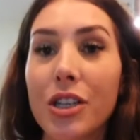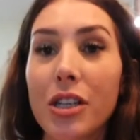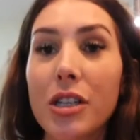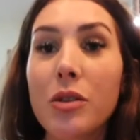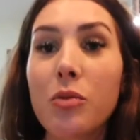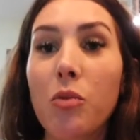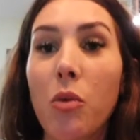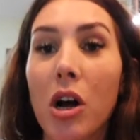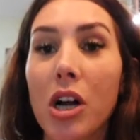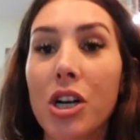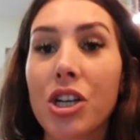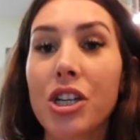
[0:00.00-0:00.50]

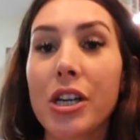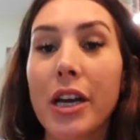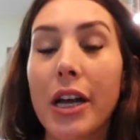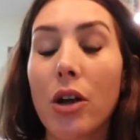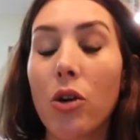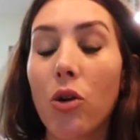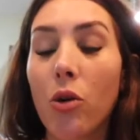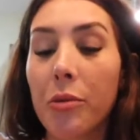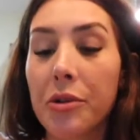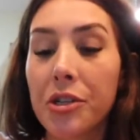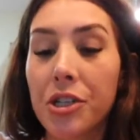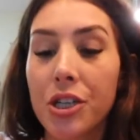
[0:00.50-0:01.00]
just watched a
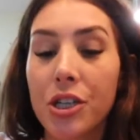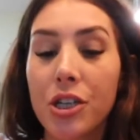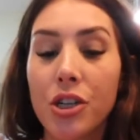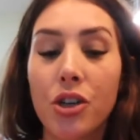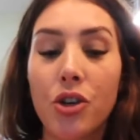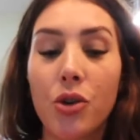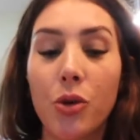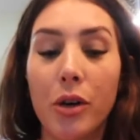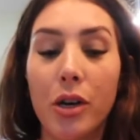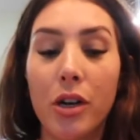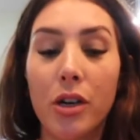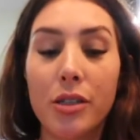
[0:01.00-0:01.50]
whole bunch of
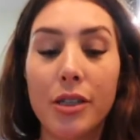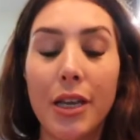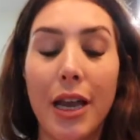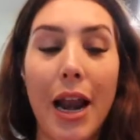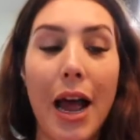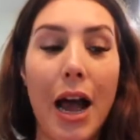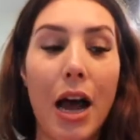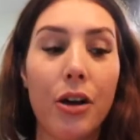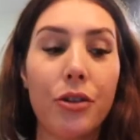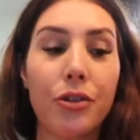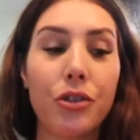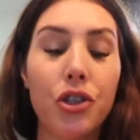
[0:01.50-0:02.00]
tutorials on
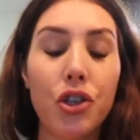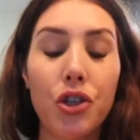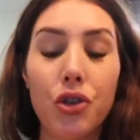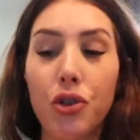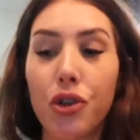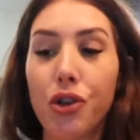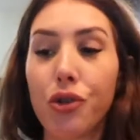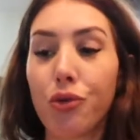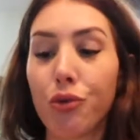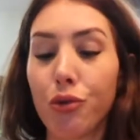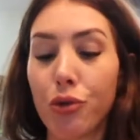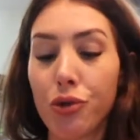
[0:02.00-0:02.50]
how to
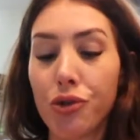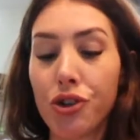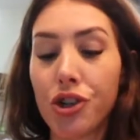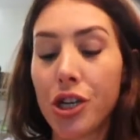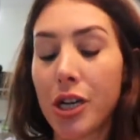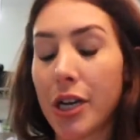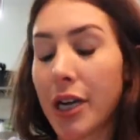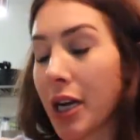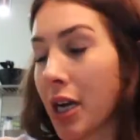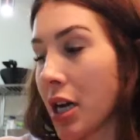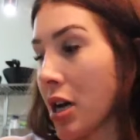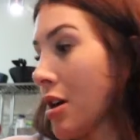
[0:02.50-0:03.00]
do
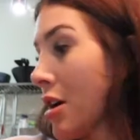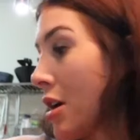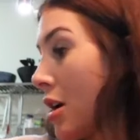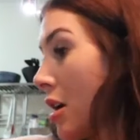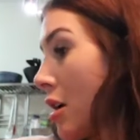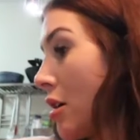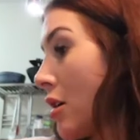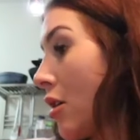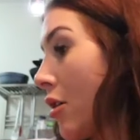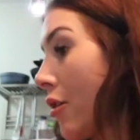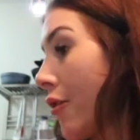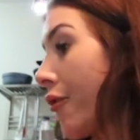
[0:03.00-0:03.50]
ruching
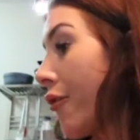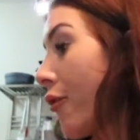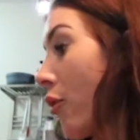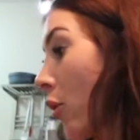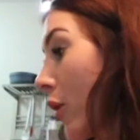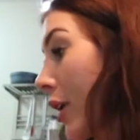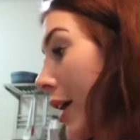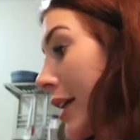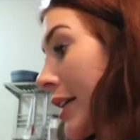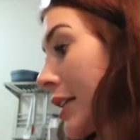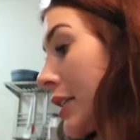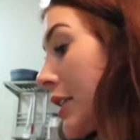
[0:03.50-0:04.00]

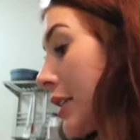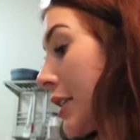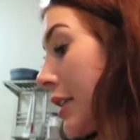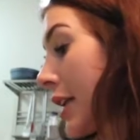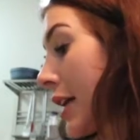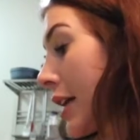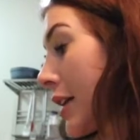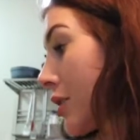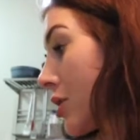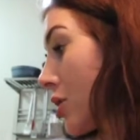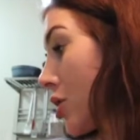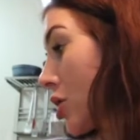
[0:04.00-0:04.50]
for a
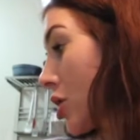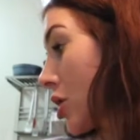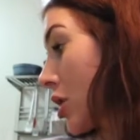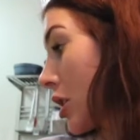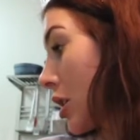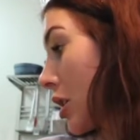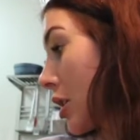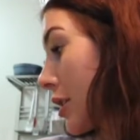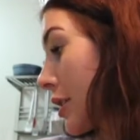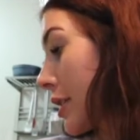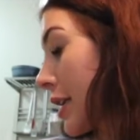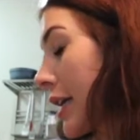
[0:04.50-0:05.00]

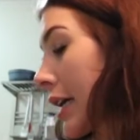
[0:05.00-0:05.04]
skirt.